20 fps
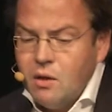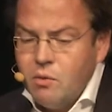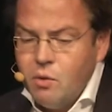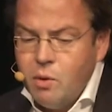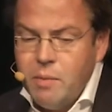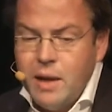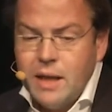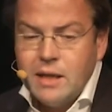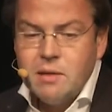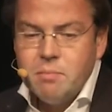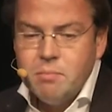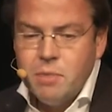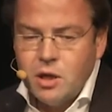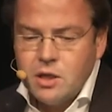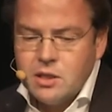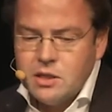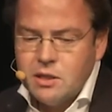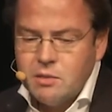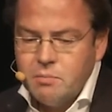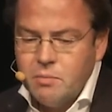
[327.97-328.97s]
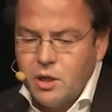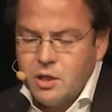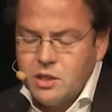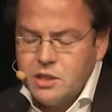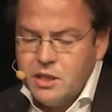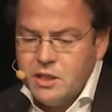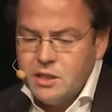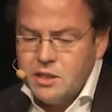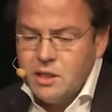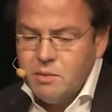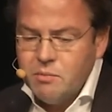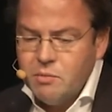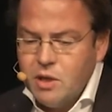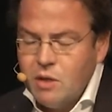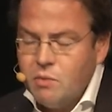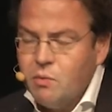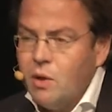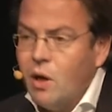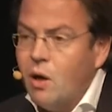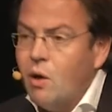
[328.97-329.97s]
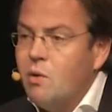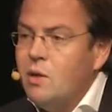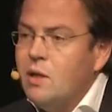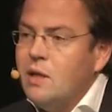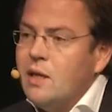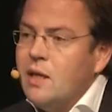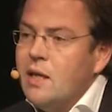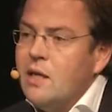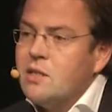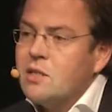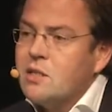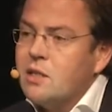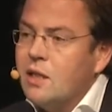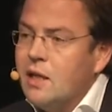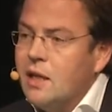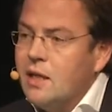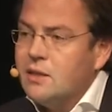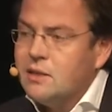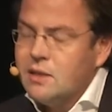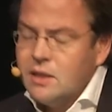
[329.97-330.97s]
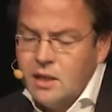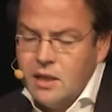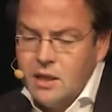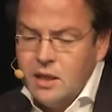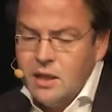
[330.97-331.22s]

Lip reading: We made the box-in-a-box system that we only insulate